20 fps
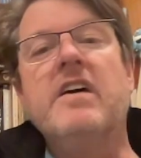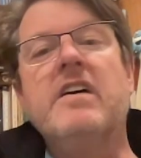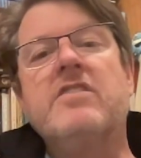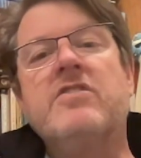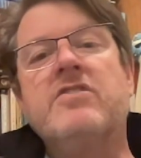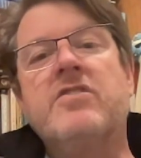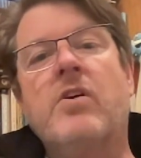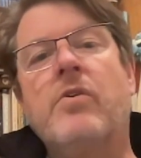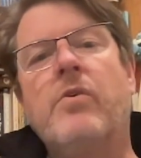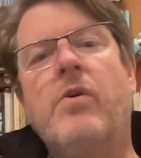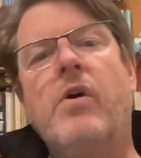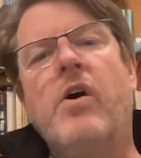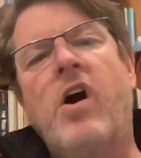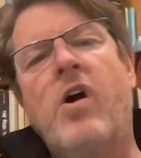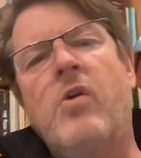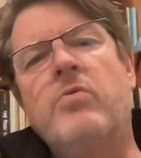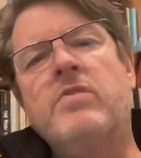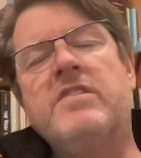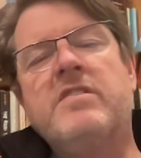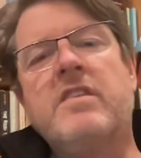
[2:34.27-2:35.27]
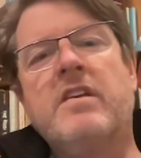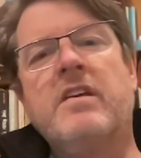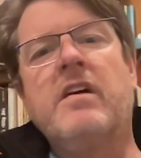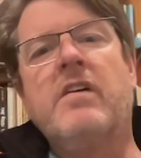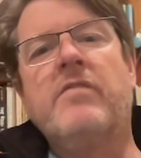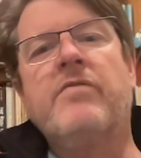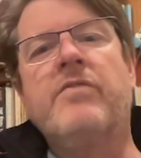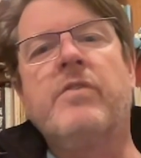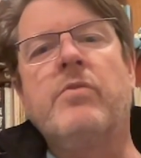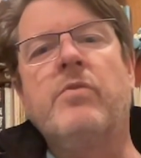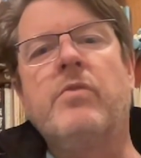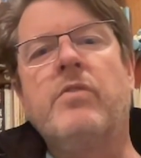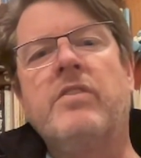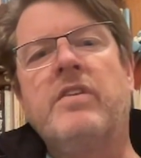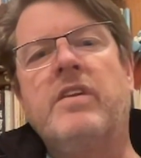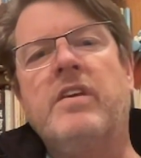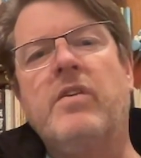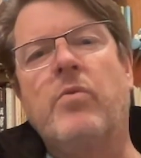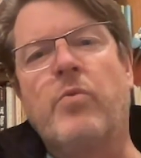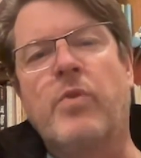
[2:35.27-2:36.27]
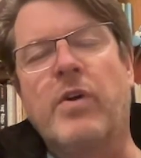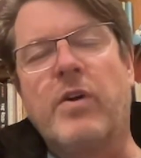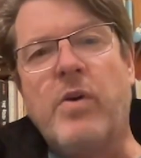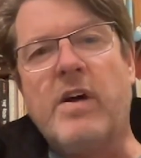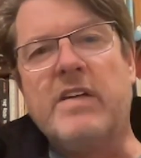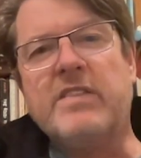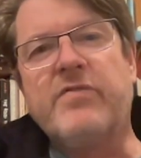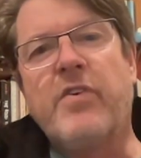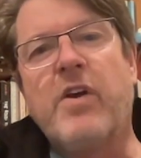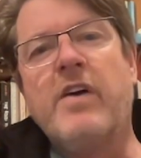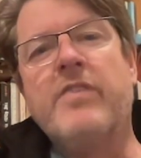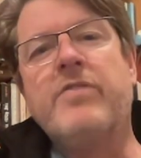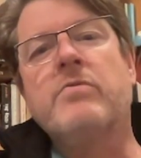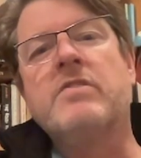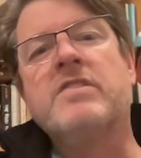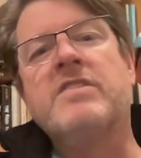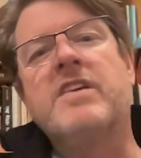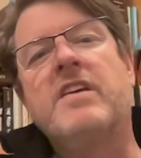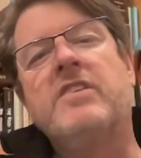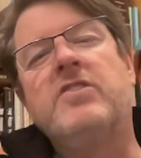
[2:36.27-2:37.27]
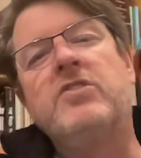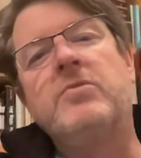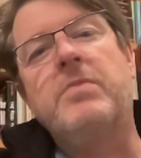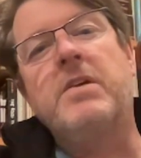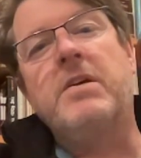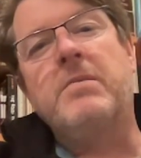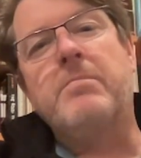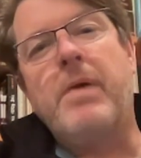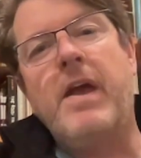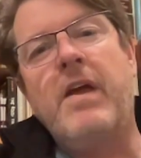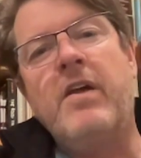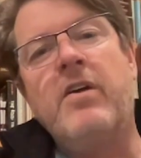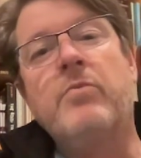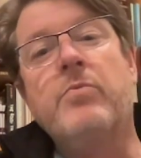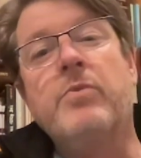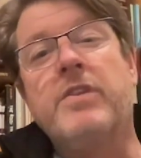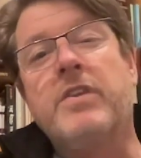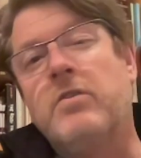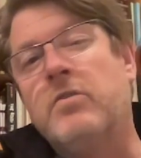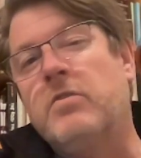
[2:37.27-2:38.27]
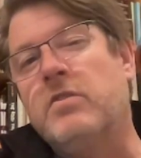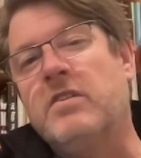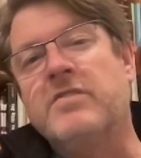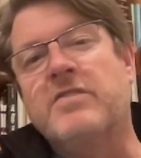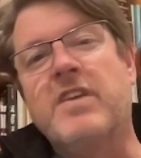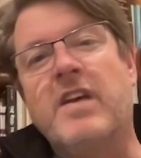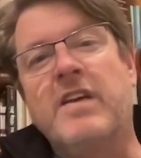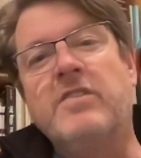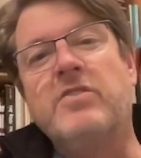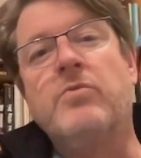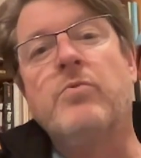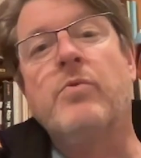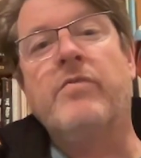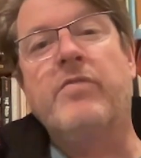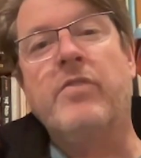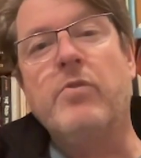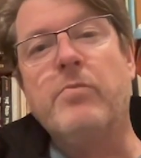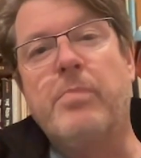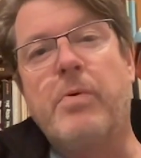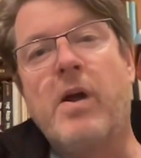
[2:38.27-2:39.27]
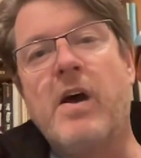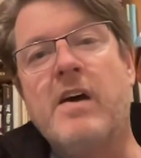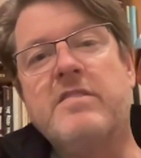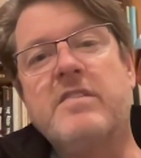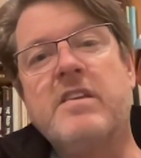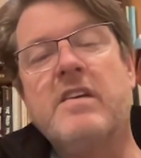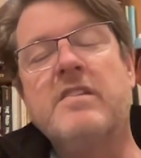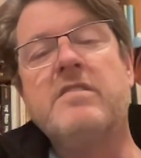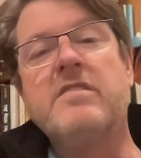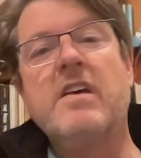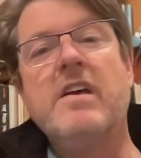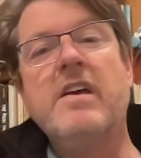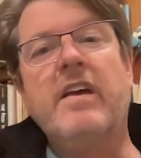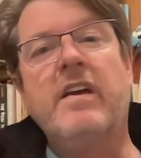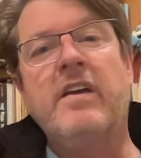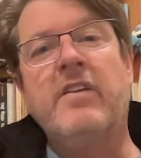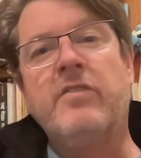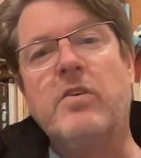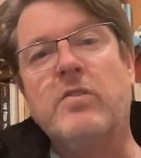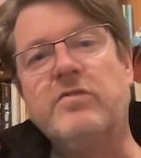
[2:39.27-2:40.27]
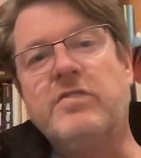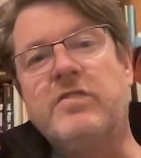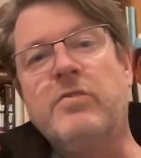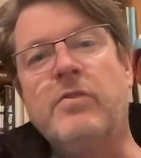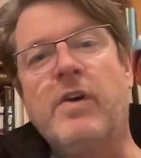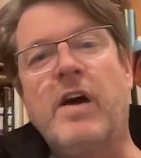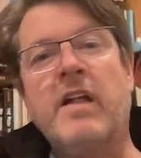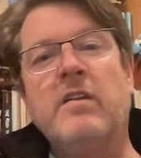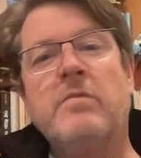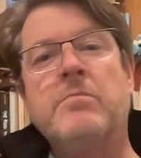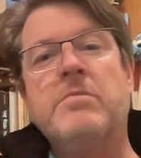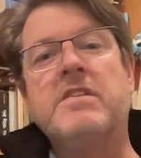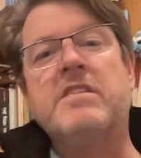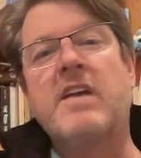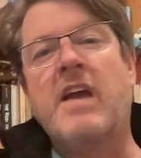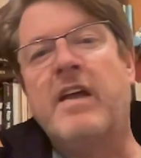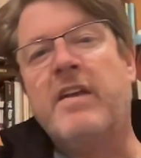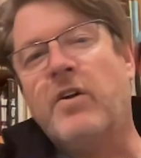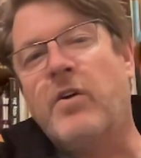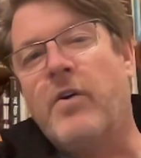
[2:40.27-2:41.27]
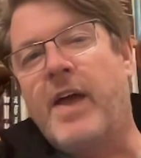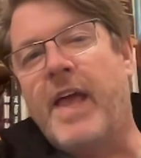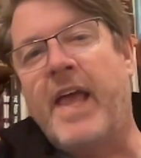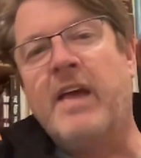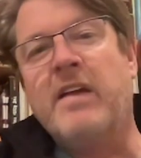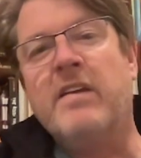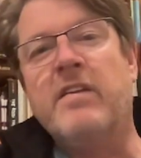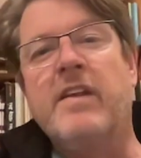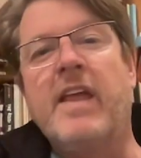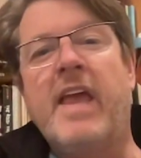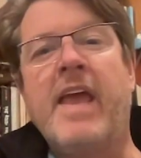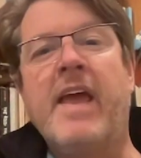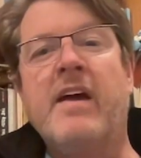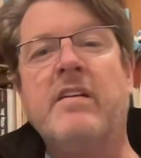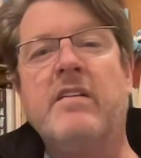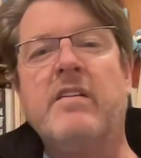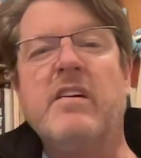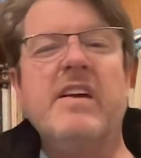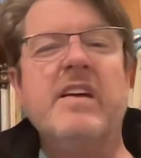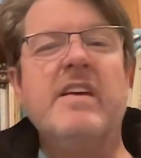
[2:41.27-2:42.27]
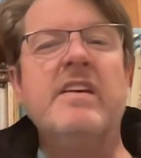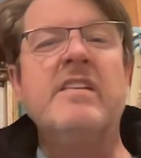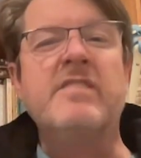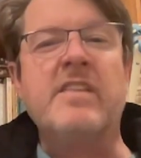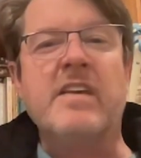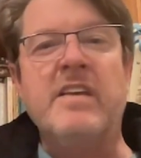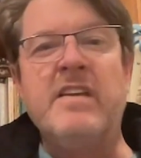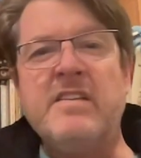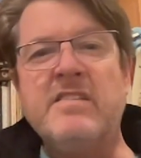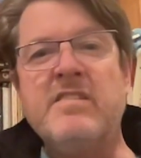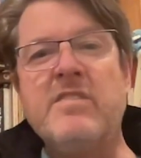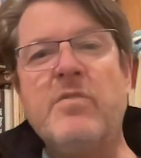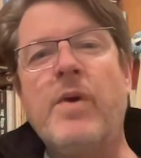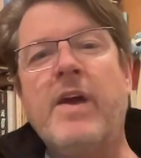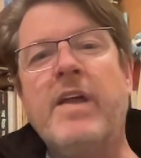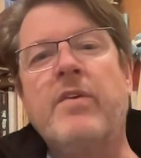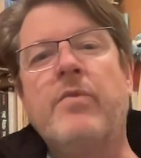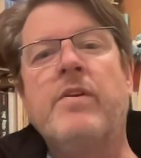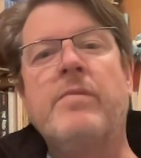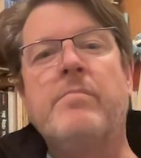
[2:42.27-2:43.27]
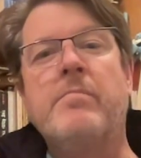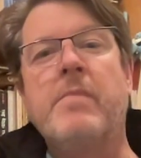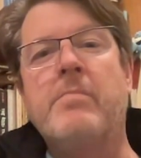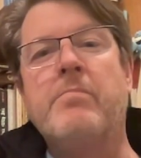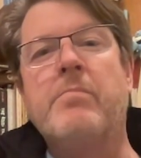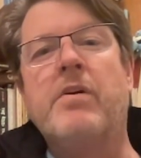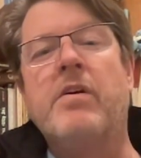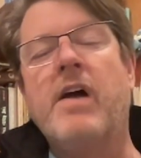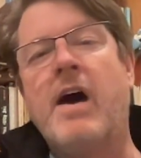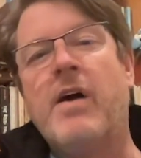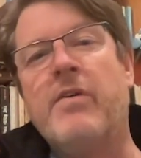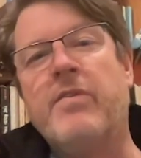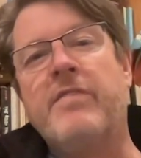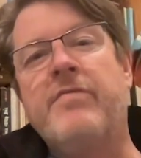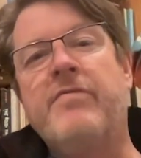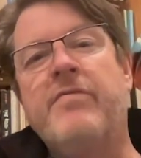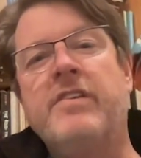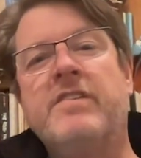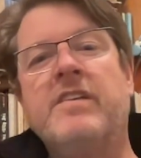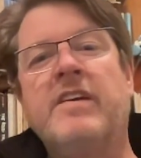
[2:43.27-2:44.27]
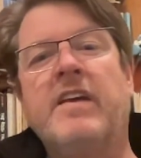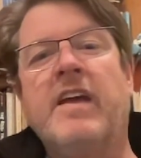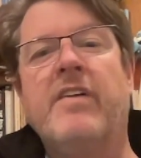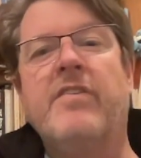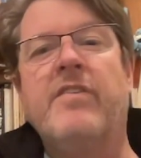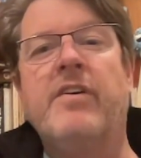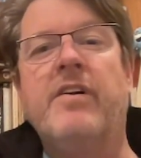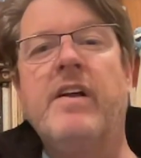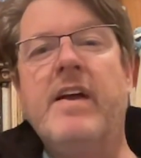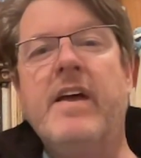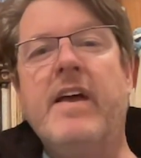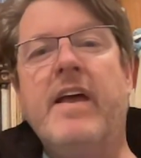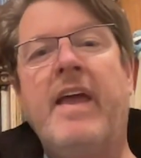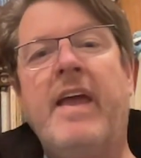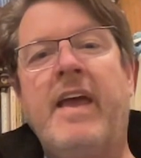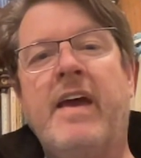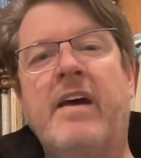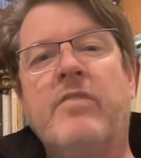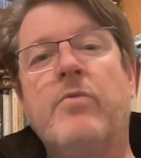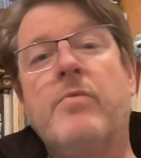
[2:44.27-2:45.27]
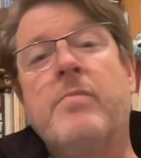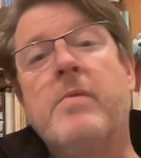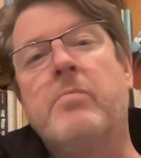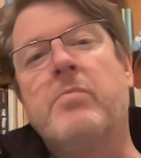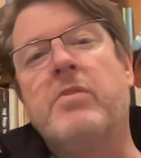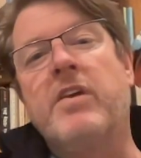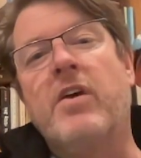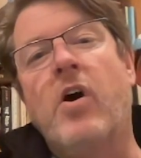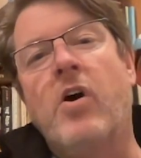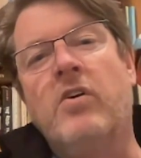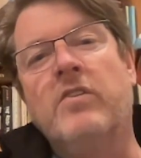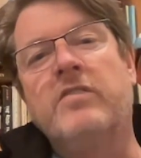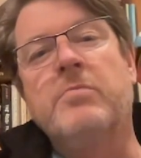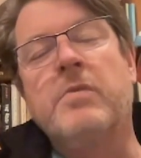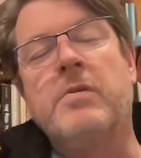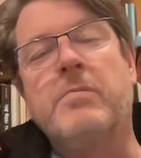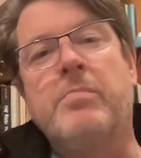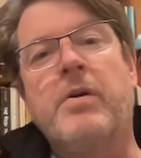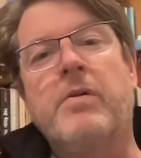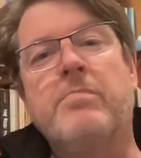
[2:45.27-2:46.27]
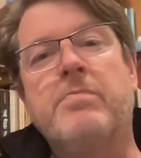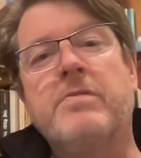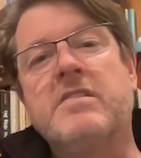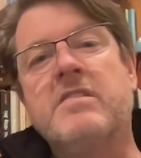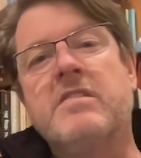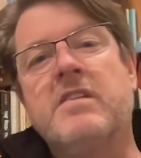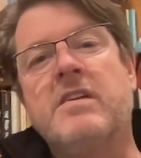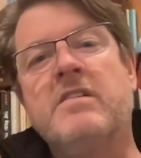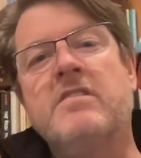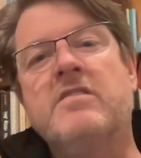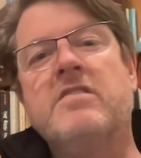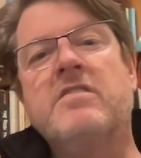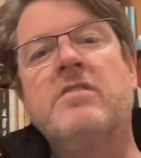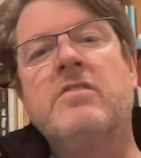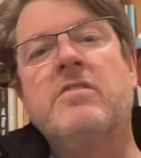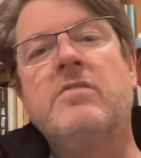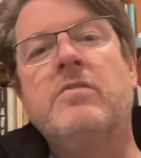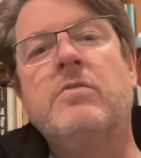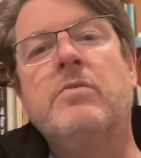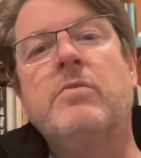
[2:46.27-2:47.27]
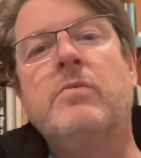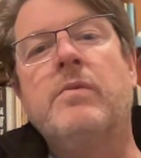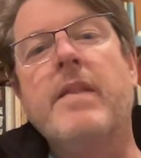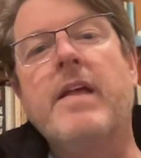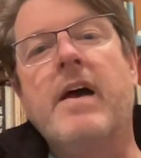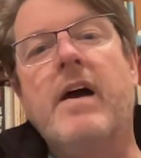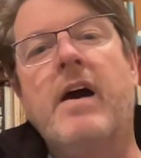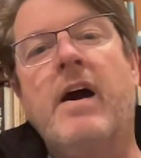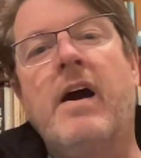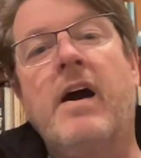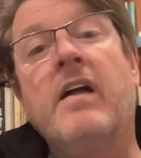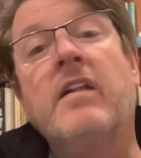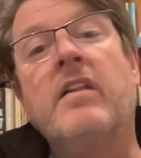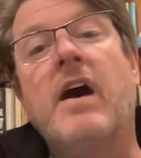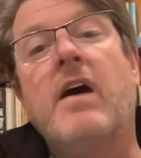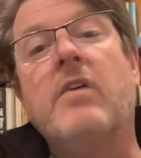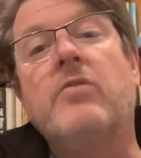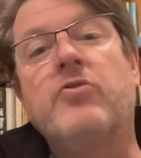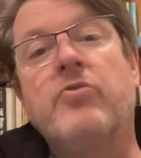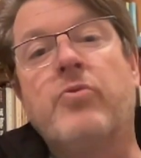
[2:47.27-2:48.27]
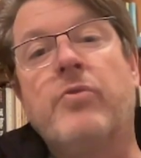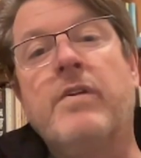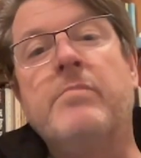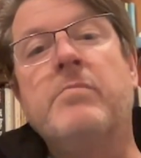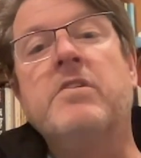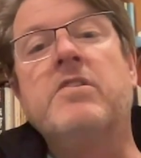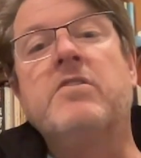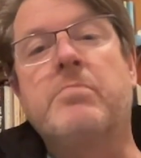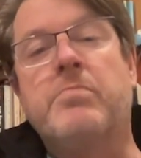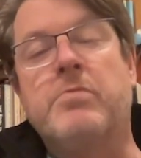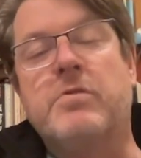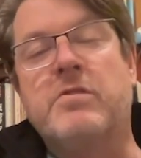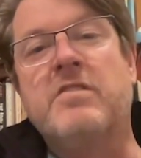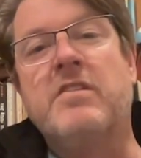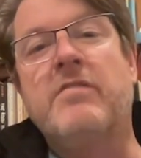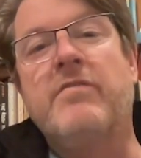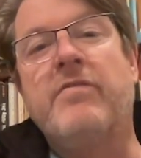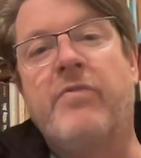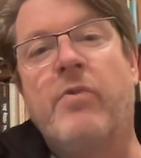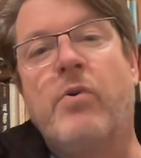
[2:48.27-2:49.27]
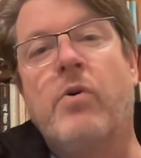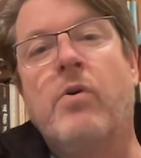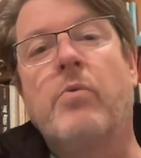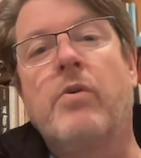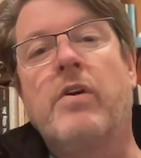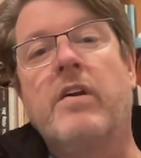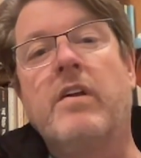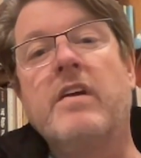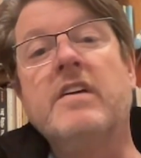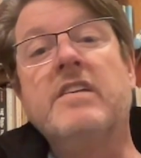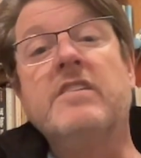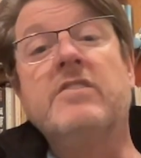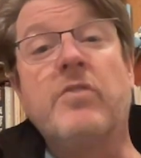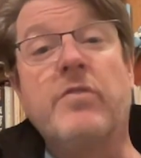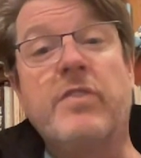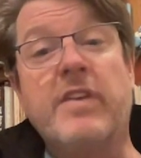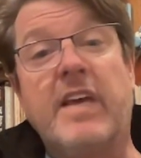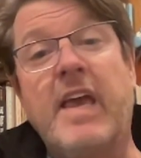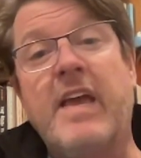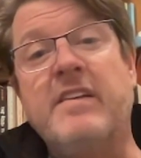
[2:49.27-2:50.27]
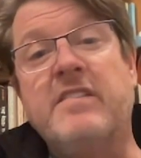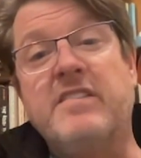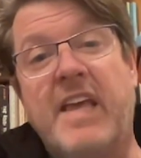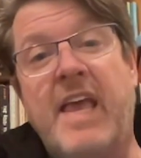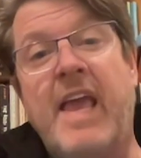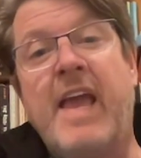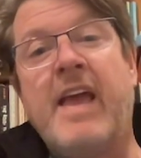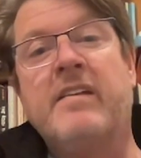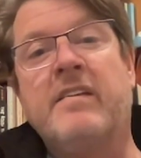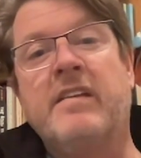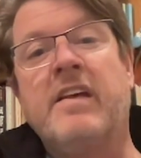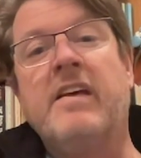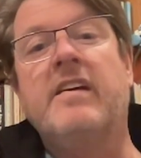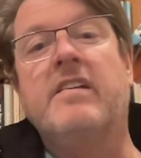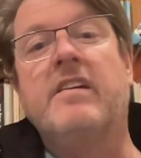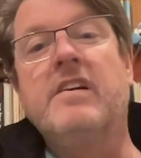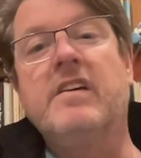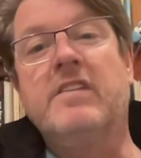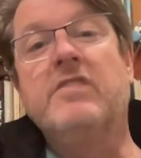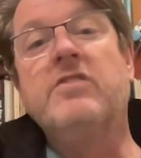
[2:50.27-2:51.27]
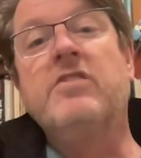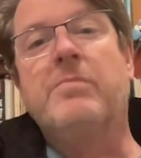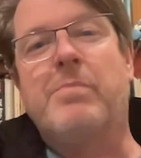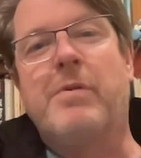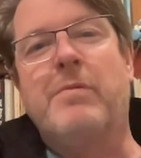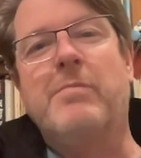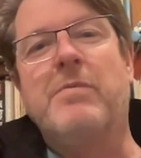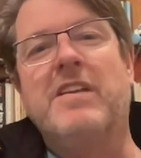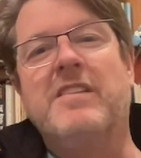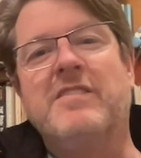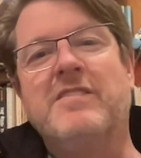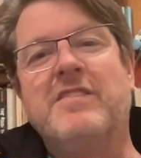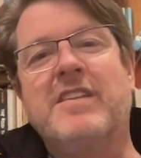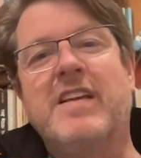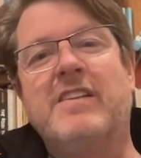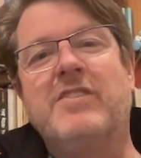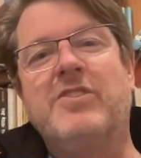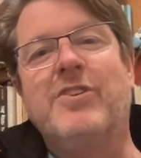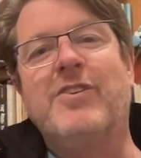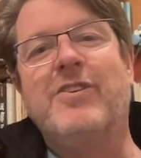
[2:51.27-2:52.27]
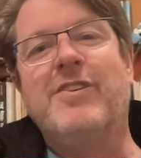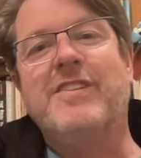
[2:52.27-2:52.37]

So always think of the request for authorization being paired with the utilization review process, and those two elements kind of go hand in hand. It's an easy way to remember how they fit together, and remember the ultimate purpose is to allow treatment to proceed forward so the case can get to permanent and stationary